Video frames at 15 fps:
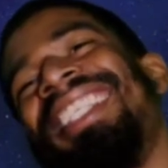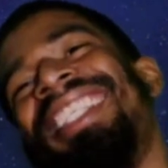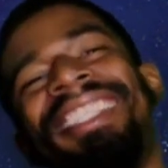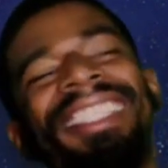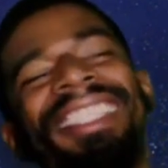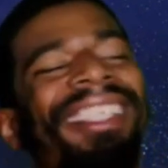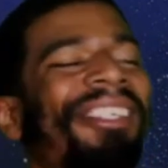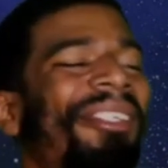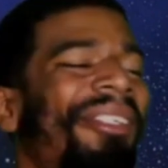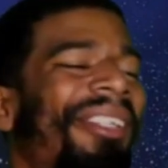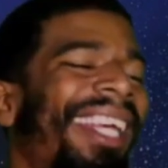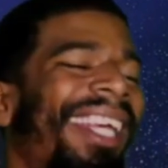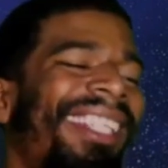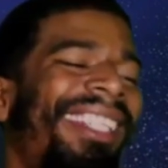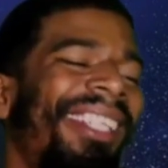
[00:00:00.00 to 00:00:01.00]
Who
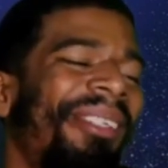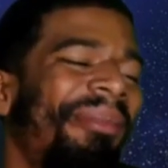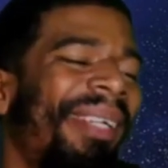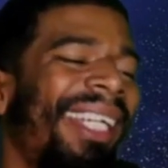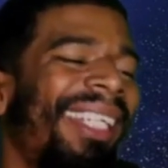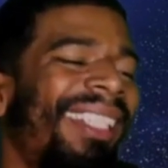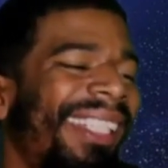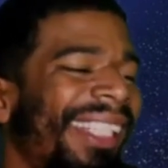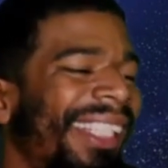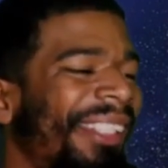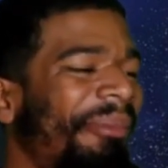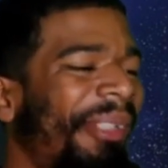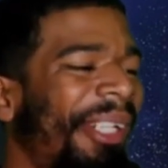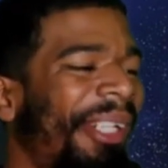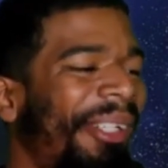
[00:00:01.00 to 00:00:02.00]
let them make this,
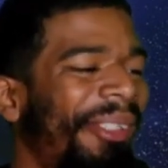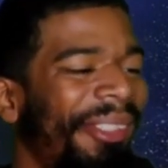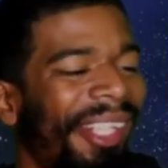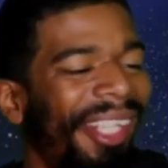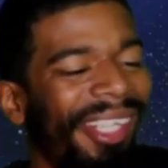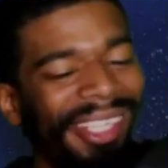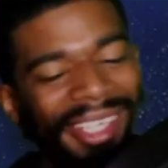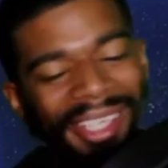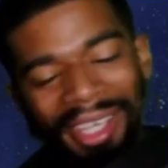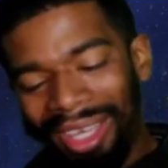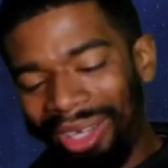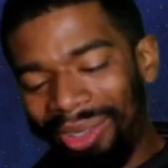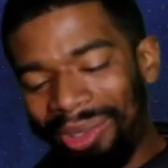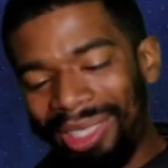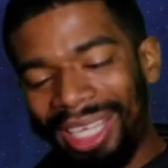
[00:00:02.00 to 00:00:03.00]
bro?
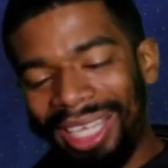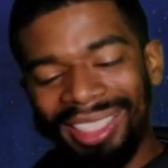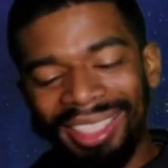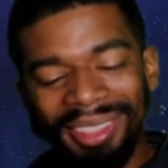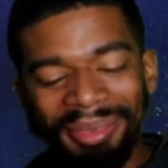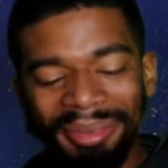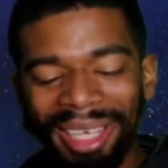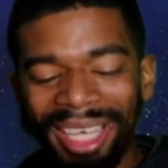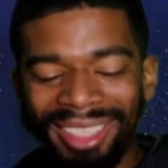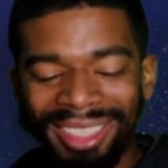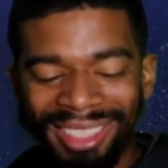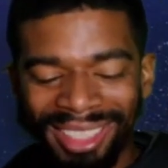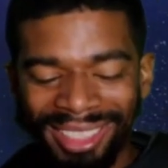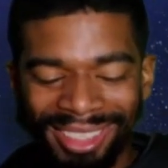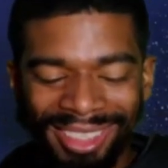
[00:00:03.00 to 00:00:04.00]
Who let them
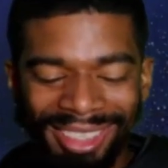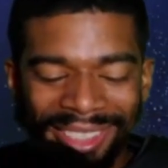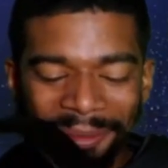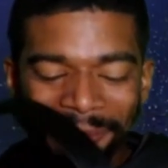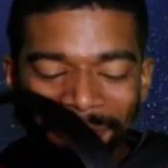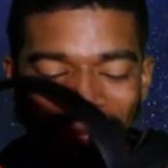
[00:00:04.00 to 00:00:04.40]
make this?